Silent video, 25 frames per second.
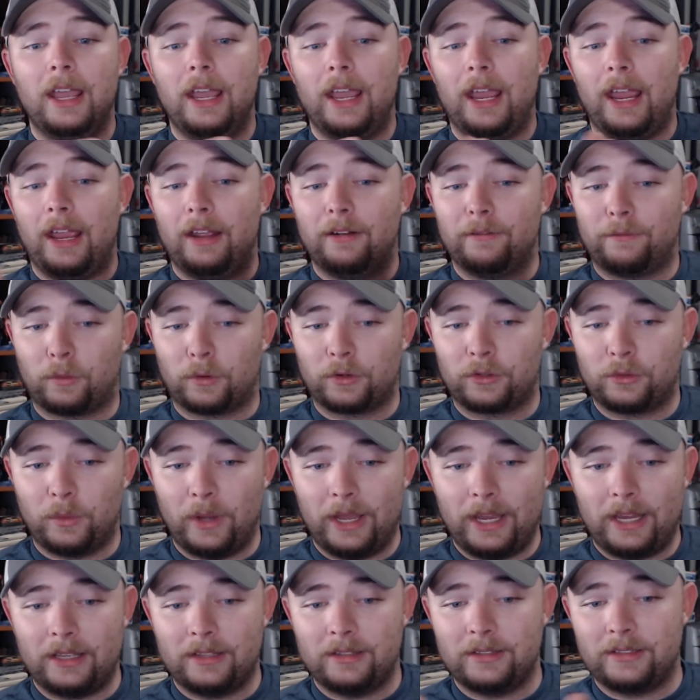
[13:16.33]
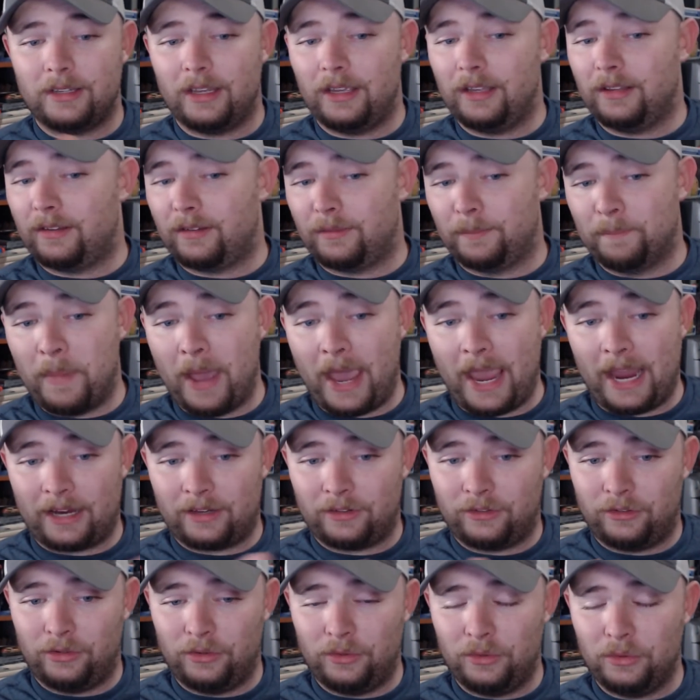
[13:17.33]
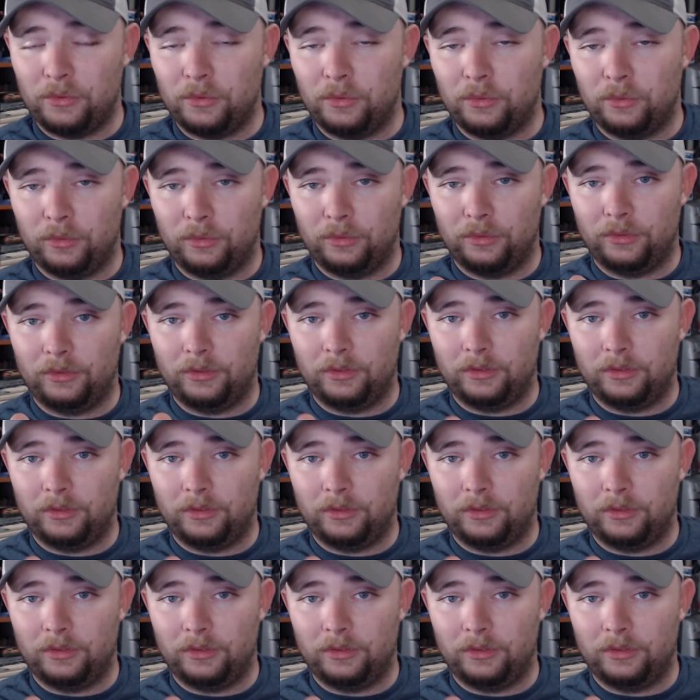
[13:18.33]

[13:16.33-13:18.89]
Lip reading: And Force Awakens, it's back to